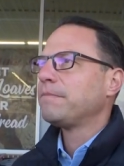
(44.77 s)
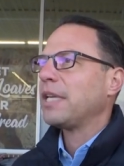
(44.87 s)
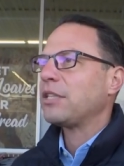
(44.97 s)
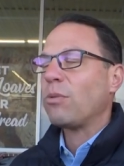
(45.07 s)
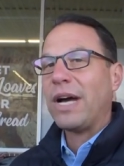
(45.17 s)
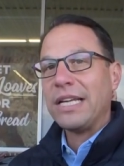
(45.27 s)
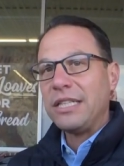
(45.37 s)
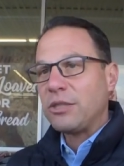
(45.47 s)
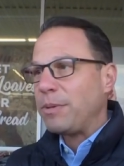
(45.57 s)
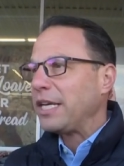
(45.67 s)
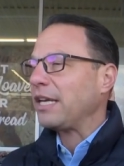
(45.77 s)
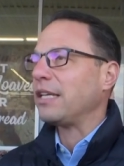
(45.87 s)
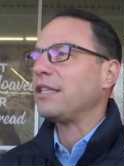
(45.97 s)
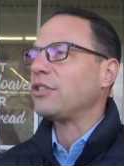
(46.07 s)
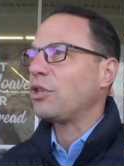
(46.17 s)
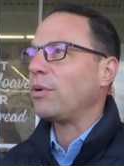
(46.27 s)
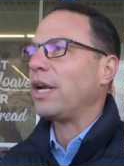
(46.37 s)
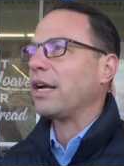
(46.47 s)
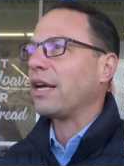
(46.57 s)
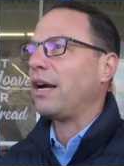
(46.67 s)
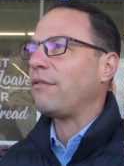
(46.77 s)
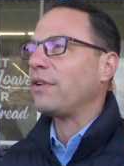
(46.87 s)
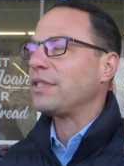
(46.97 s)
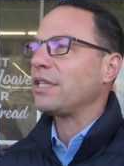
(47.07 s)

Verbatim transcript: That's why he's speaking at this QAnon conference.